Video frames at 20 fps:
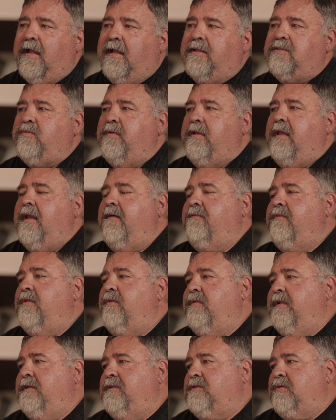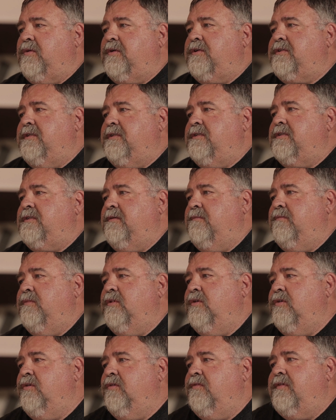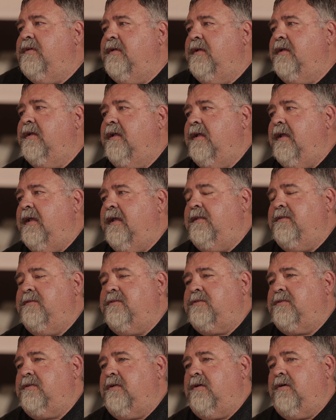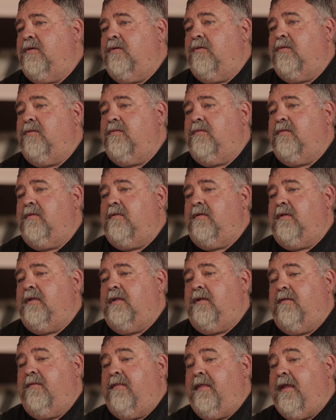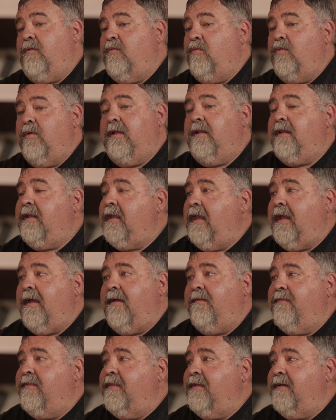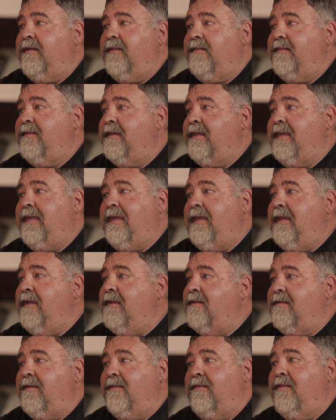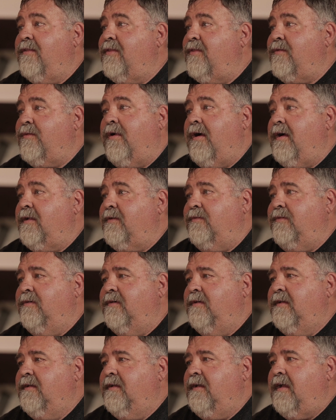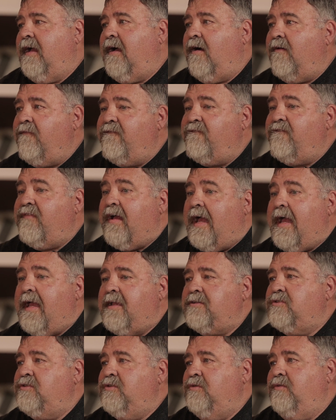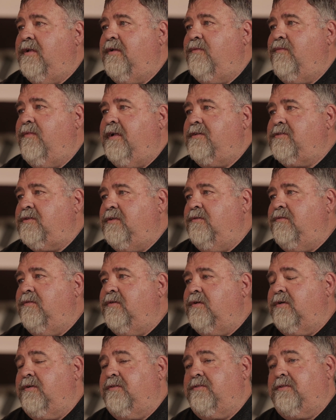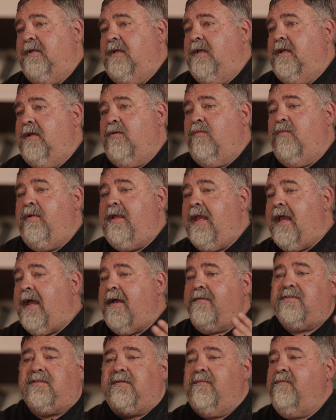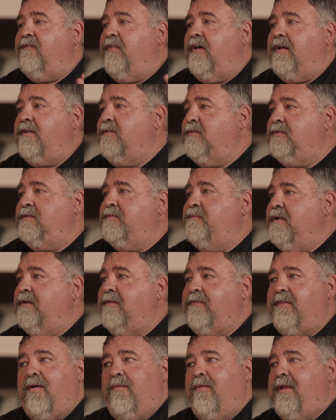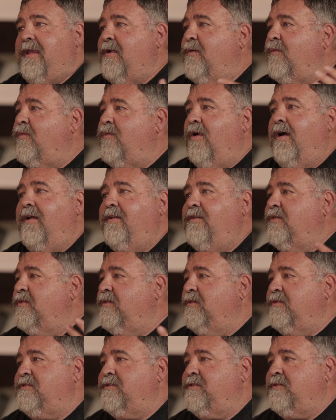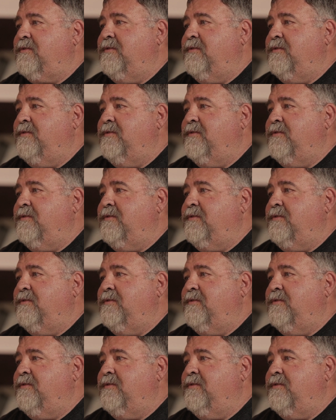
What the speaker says: as we have the resources to move. And so, you know, they really have the key to the throttle, how fast you can rescue girls. We have some funnels built that we can run girls